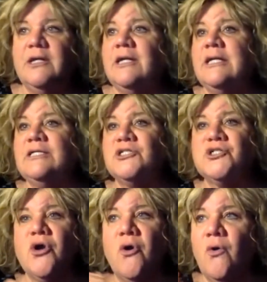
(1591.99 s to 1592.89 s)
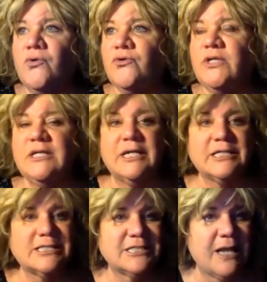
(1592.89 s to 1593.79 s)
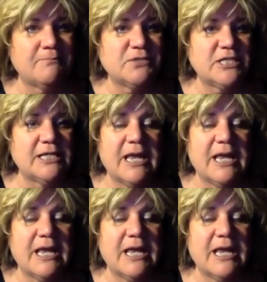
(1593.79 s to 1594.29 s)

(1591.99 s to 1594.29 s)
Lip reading: He's totally accepting.